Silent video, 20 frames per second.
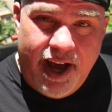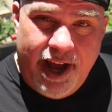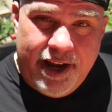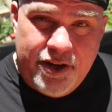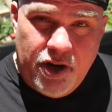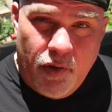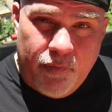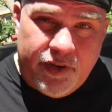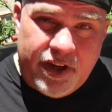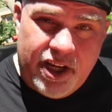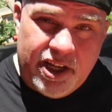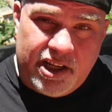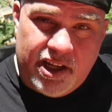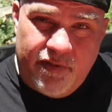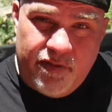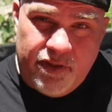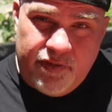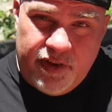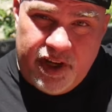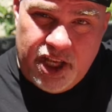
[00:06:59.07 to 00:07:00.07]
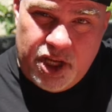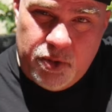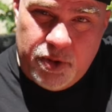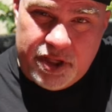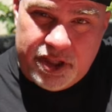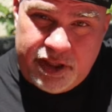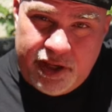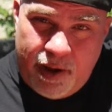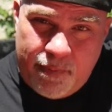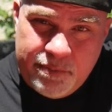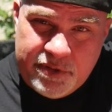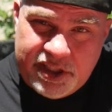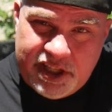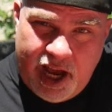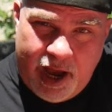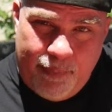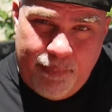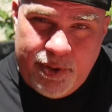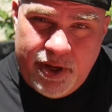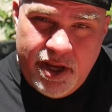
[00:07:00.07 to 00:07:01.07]
Don't forget to give the video a thumbs
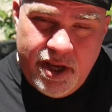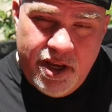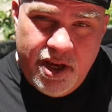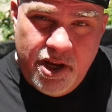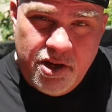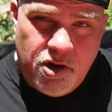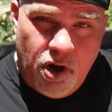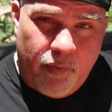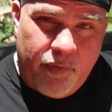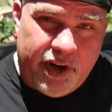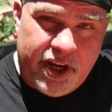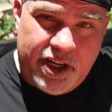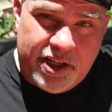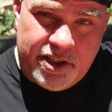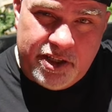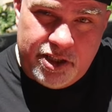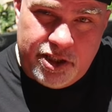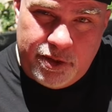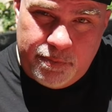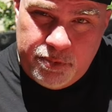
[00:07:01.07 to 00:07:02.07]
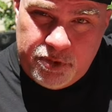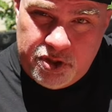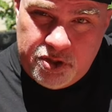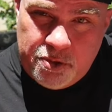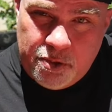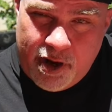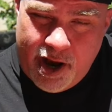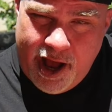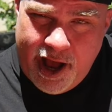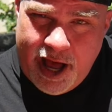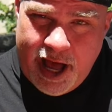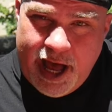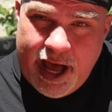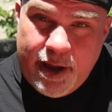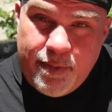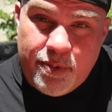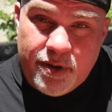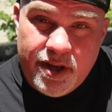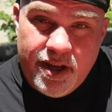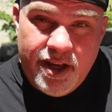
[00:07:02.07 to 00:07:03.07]
up. Don't forget to
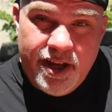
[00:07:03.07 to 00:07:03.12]
subscribe.